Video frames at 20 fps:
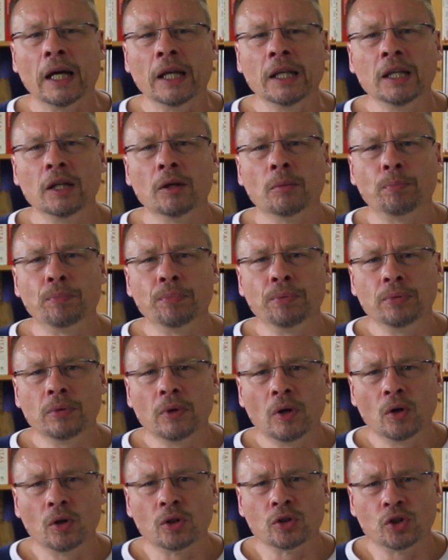any
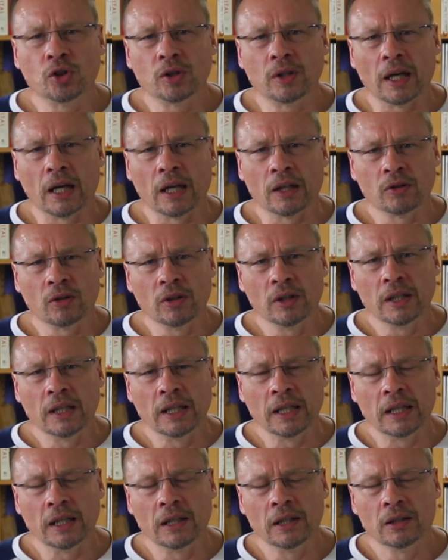approach that
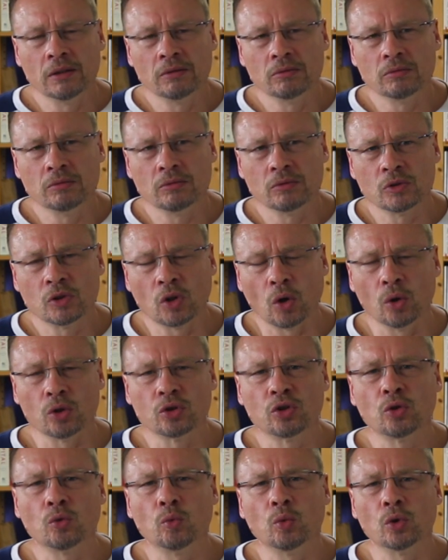
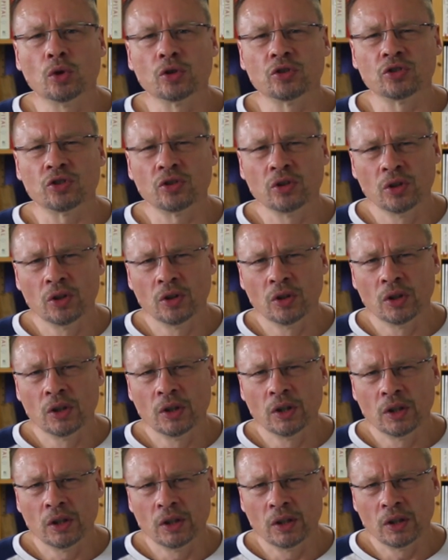goes towards
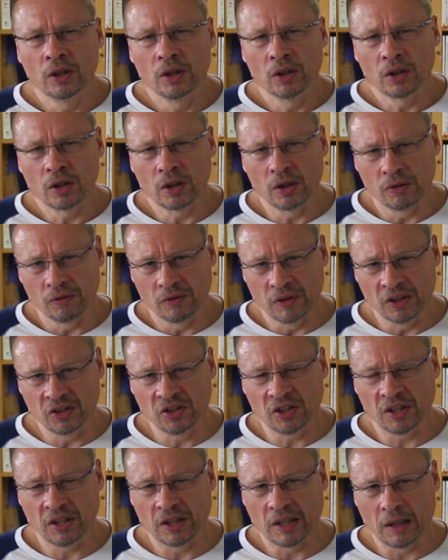
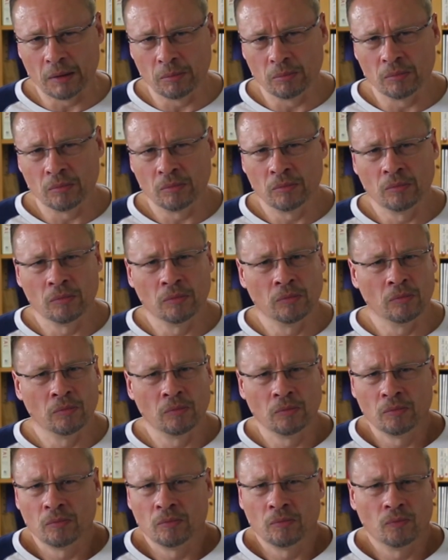convincing them
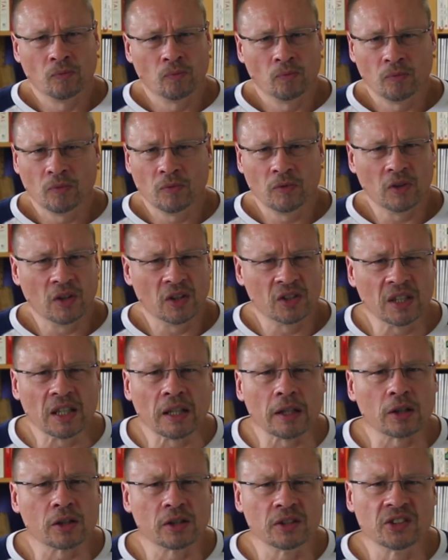
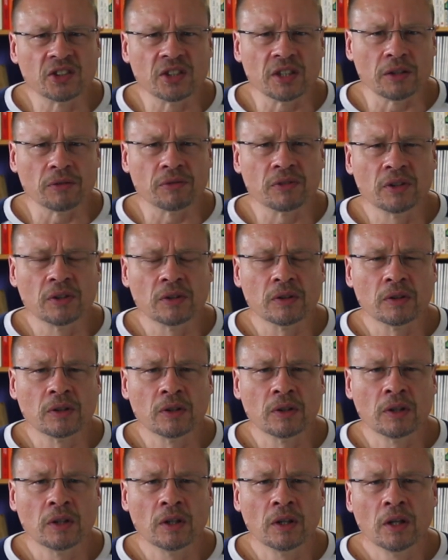is ill-conceived.
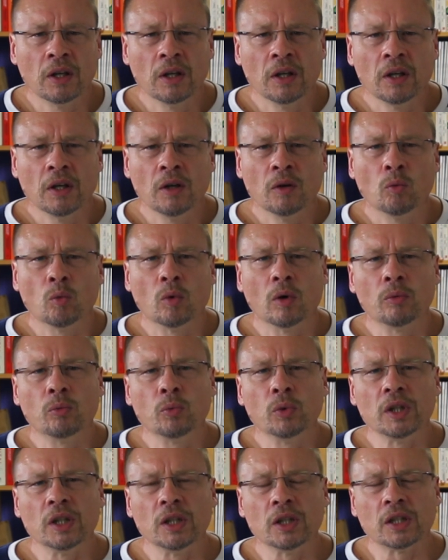
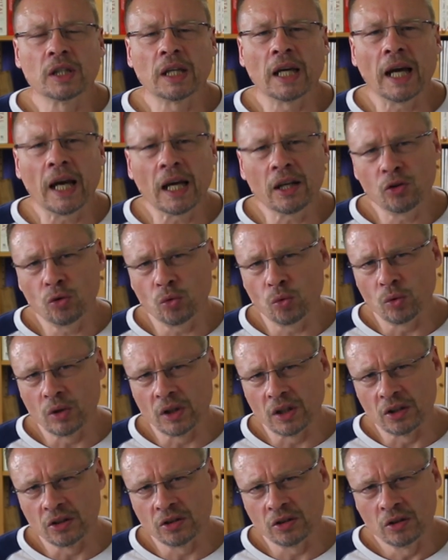What we can
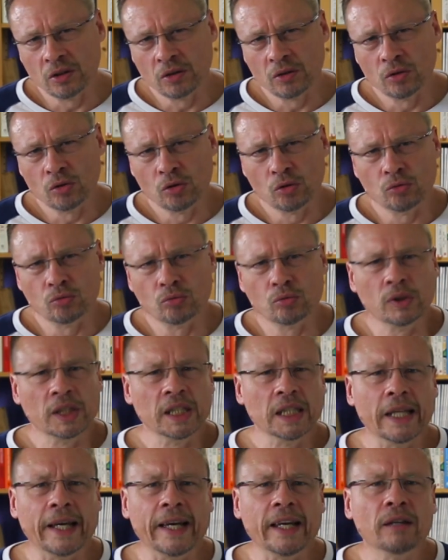do is
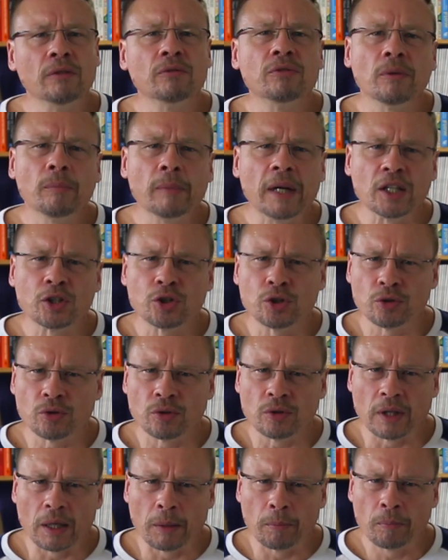relay
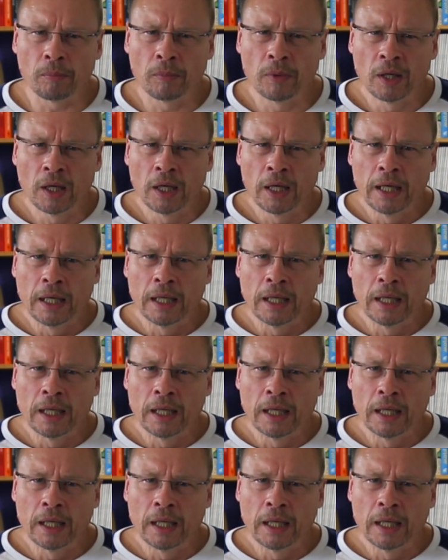information to them.